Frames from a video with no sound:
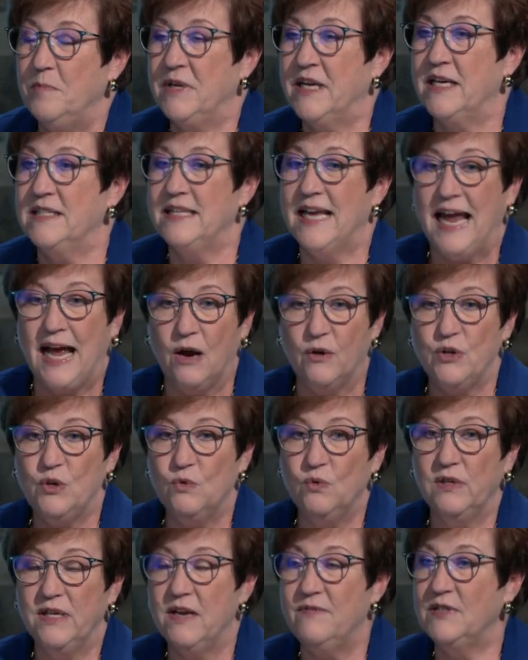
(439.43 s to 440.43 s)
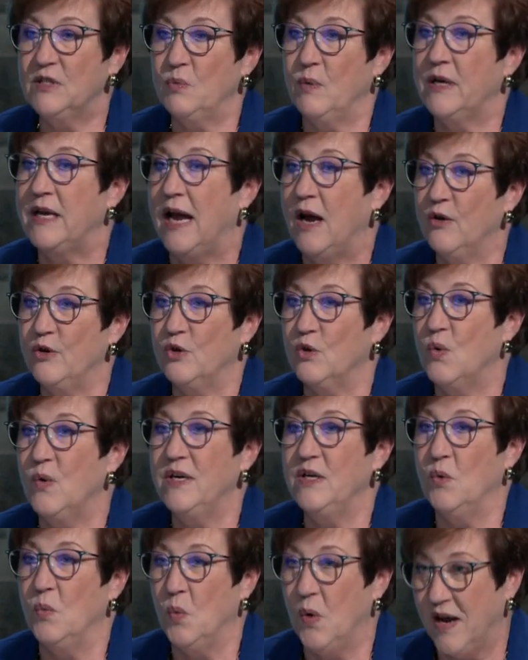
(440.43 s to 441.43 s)
Because how you live is how you're
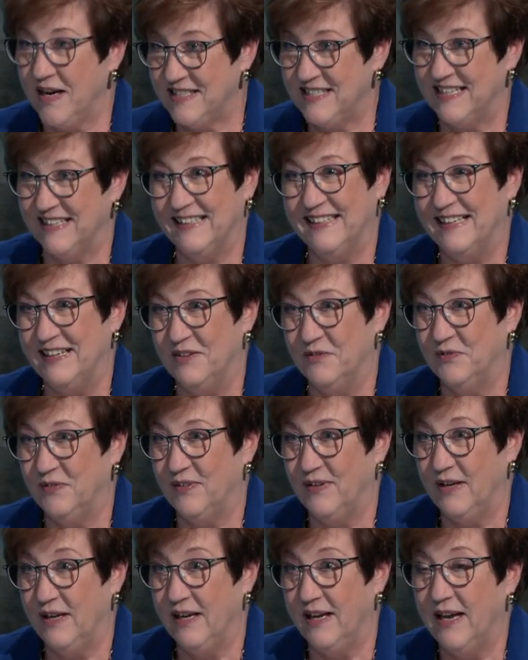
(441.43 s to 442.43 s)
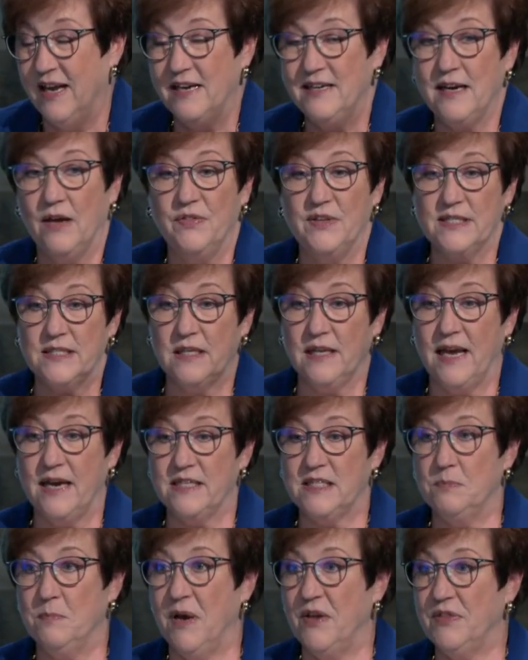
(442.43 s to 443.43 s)
going to want to live. Now, this
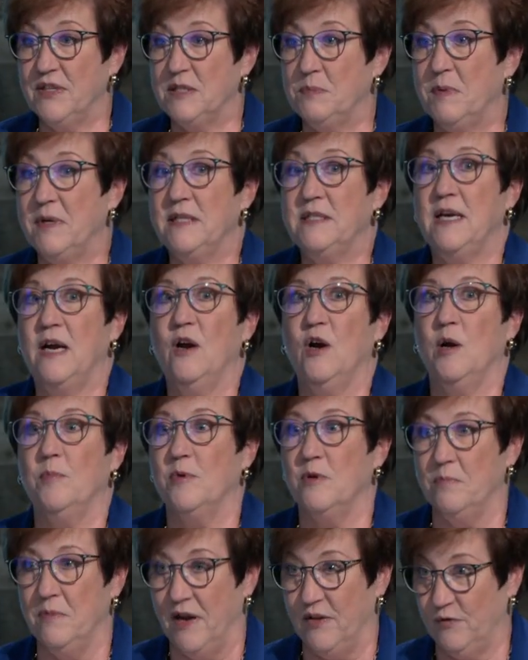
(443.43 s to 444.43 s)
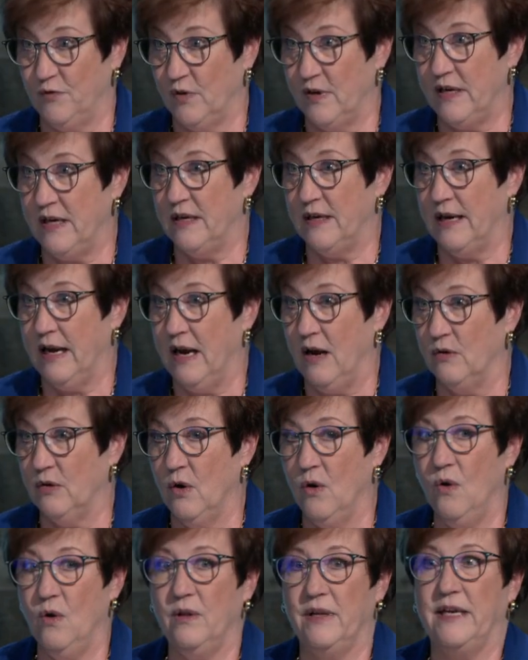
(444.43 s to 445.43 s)
last month has been a terrible month for eating out.
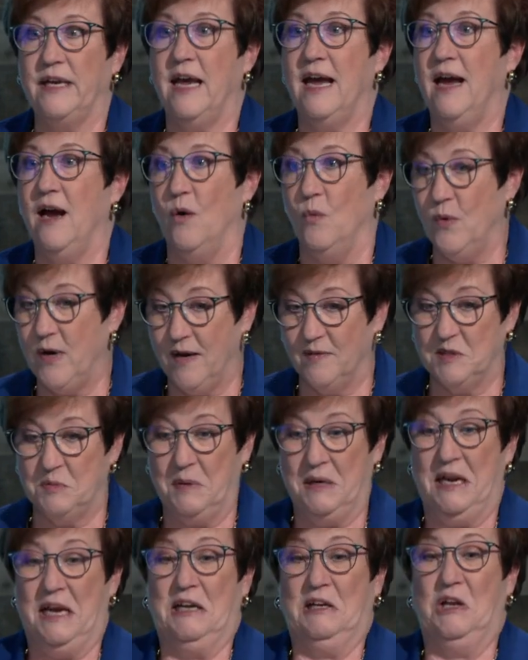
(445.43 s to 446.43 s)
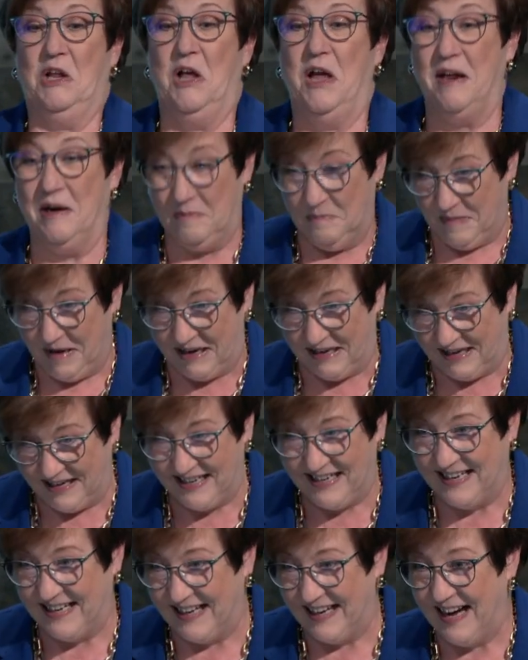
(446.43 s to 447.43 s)
Holy cow, we have spent a lot of money
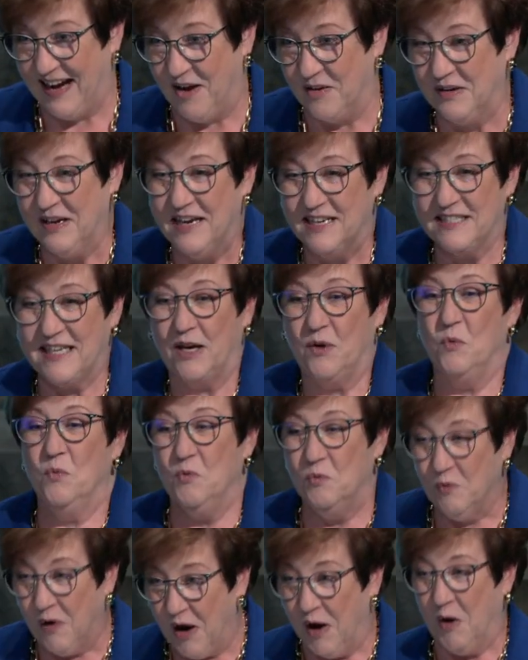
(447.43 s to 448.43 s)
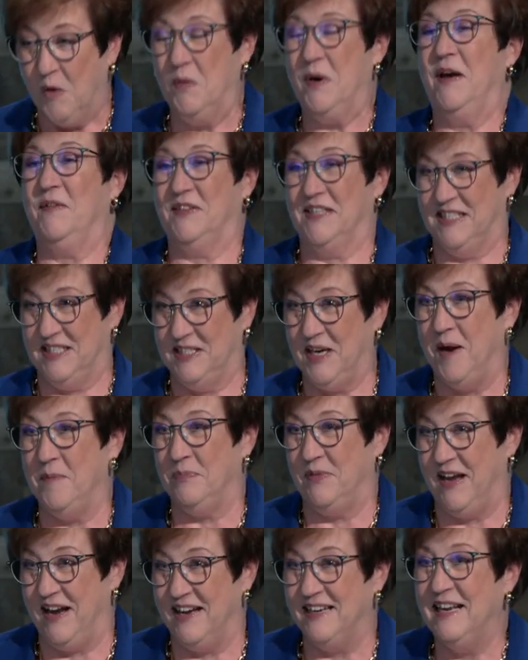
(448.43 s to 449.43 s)
eating out. It's like, whoa, we have to
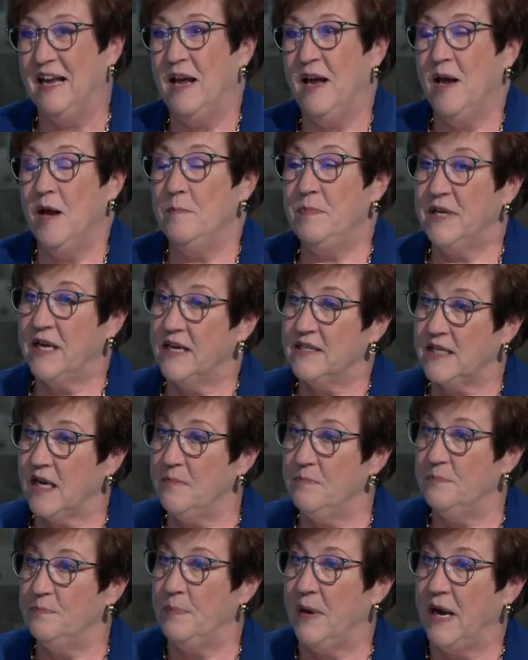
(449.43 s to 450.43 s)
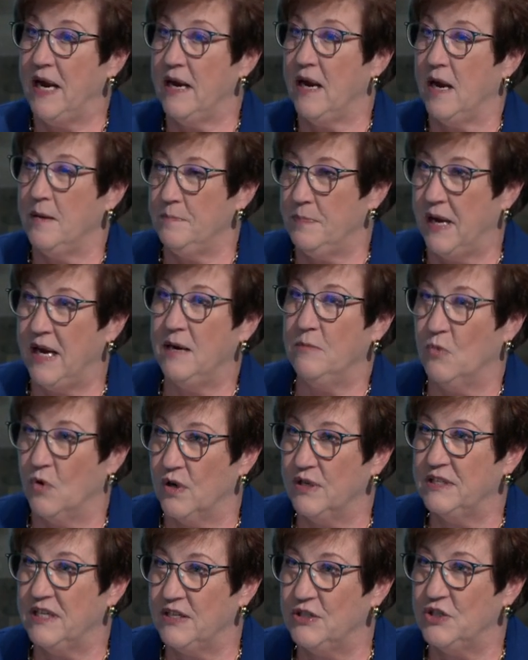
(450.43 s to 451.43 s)
stop that because I'm paying
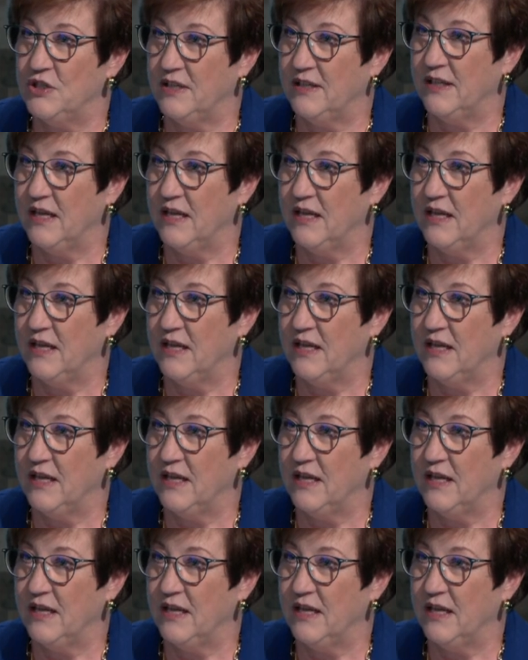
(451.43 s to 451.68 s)
more attention.